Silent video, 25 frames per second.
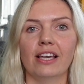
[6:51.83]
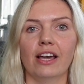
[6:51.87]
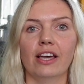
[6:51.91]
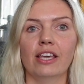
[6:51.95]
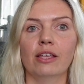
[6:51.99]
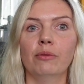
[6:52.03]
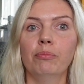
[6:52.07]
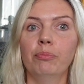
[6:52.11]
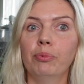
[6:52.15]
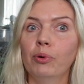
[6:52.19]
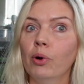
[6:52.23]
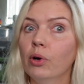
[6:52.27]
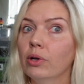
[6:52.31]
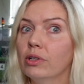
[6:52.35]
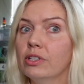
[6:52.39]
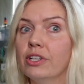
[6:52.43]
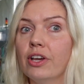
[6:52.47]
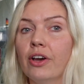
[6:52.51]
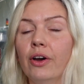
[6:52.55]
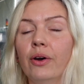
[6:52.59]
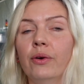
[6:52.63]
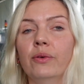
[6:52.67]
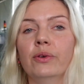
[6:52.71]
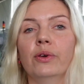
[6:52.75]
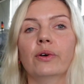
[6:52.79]
in
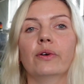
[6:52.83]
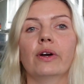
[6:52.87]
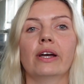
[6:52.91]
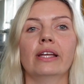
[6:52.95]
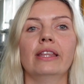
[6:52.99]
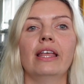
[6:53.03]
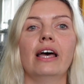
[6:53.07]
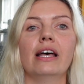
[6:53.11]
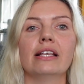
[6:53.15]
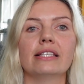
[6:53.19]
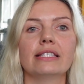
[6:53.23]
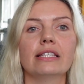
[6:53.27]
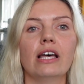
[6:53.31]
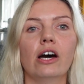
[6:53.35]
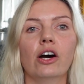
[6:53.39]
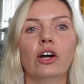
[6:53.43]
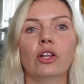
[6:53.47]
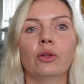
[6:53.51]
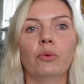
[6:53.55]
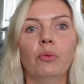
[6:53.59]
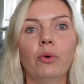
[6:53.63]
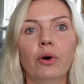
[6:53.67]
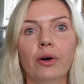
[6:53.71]
Prodio you can assign